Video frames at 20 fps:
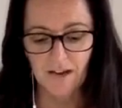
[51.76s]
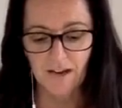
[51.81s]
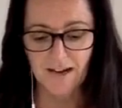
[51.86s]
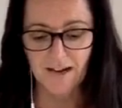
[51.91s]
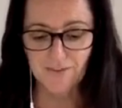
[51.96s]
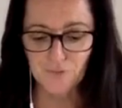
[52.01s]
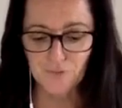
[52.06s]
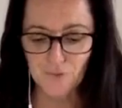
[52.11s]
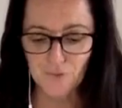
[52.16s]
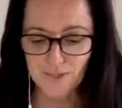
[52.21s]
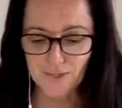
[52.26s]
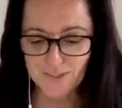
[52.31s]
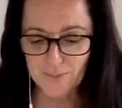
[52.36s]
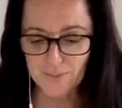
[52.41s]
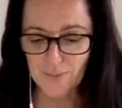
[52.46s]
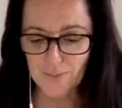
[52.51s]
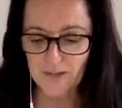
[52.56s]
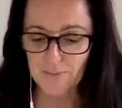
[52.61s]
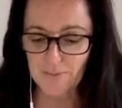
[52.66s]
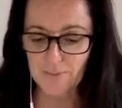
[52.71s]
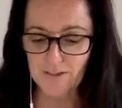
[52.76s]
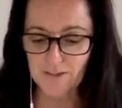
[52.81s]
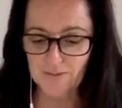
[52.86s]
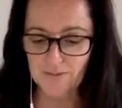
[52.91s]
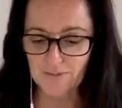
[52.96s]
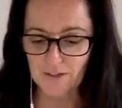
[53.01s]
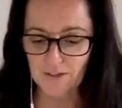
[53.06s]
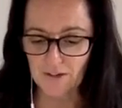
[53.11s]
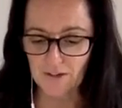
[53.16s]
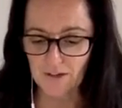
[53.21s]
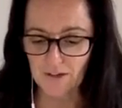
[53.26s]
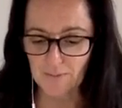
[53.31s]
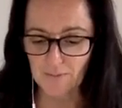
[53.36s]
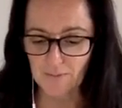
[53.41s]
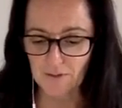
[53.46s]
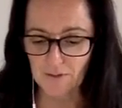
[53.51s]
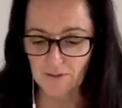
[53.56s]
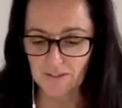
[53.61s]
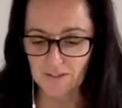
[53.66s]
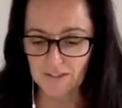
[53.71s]
After I spent a bit of time
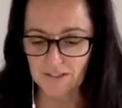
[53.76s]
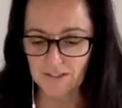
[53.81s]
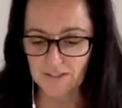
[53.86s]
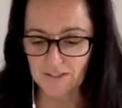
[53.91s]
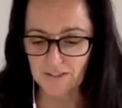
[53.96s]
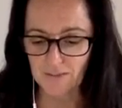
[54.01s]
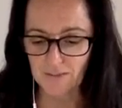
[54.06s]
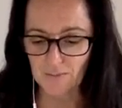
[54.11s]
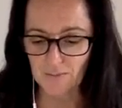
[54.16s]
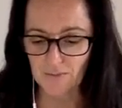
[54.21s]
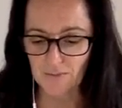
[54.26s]
long distance